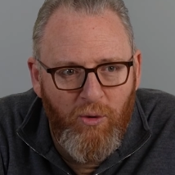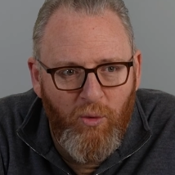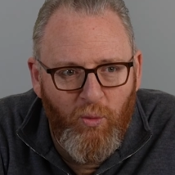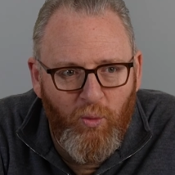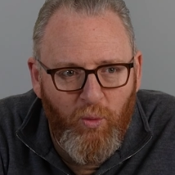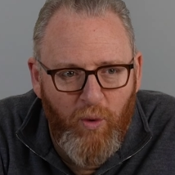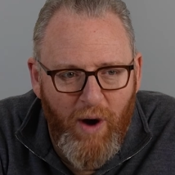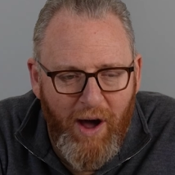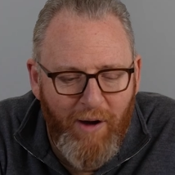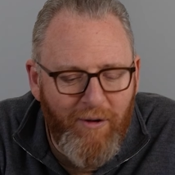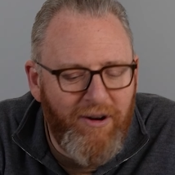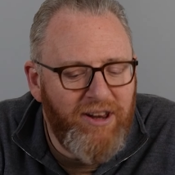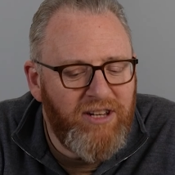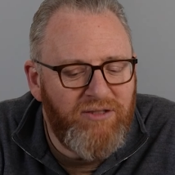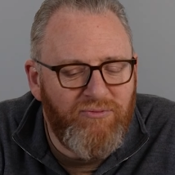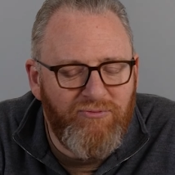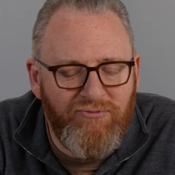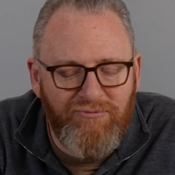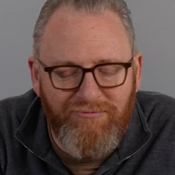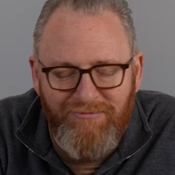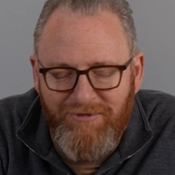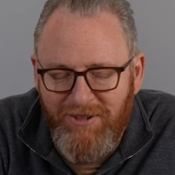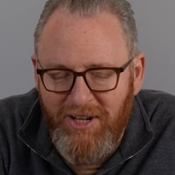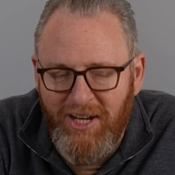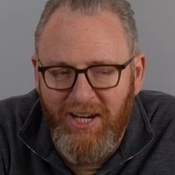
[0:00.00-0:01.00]
where it's
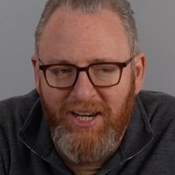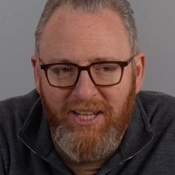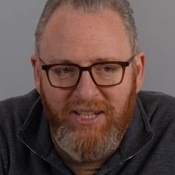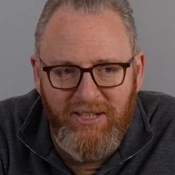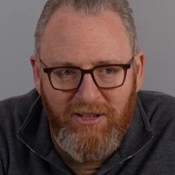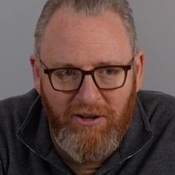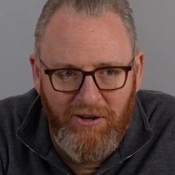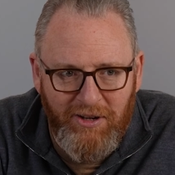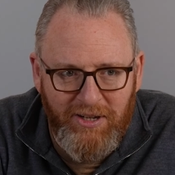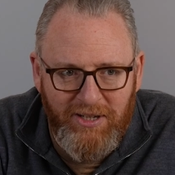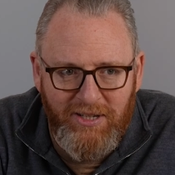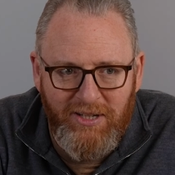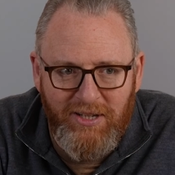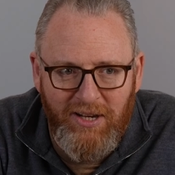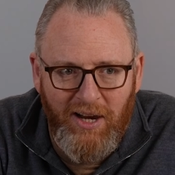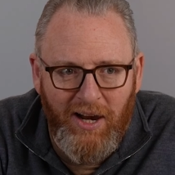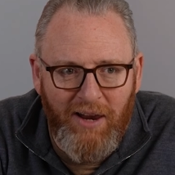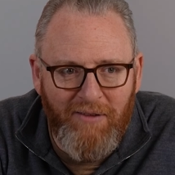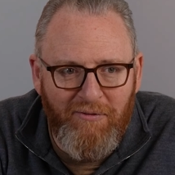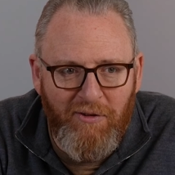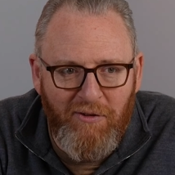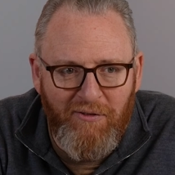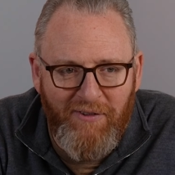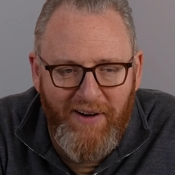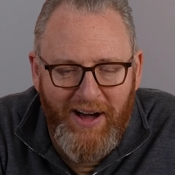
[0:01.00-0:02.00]
really starting to
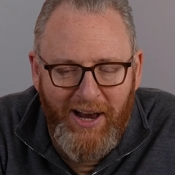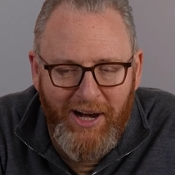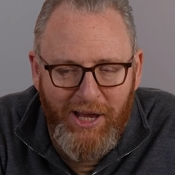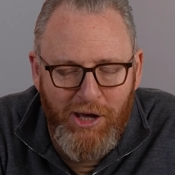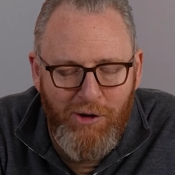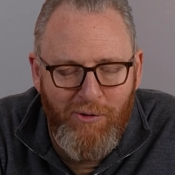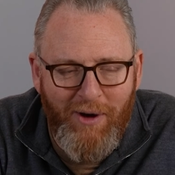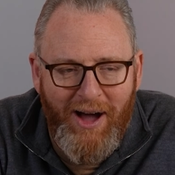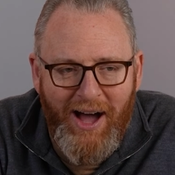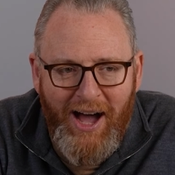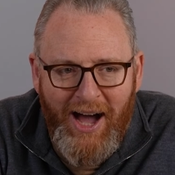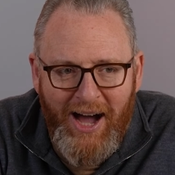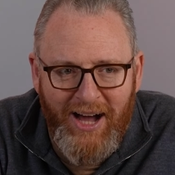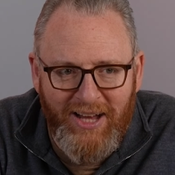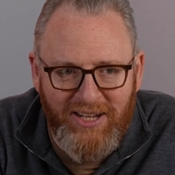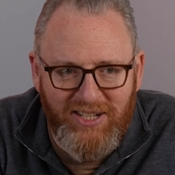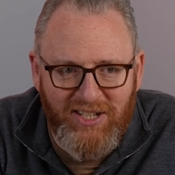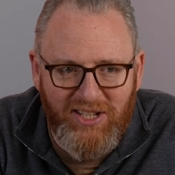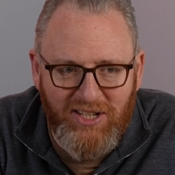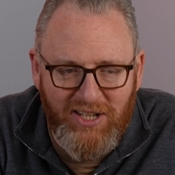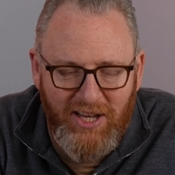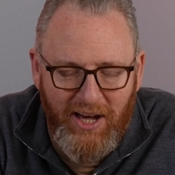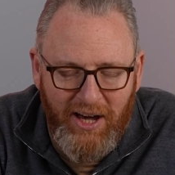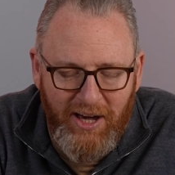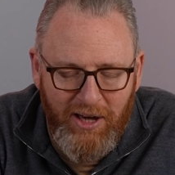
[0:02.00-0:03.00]
deliver value at
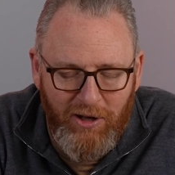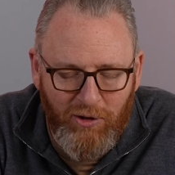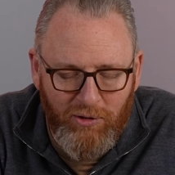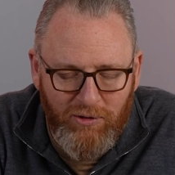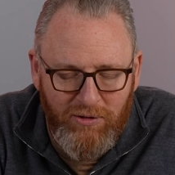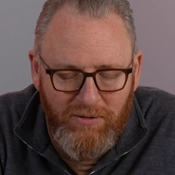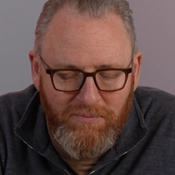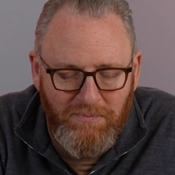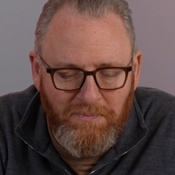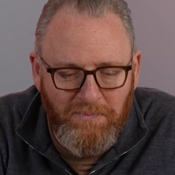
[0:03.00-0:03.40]
scale.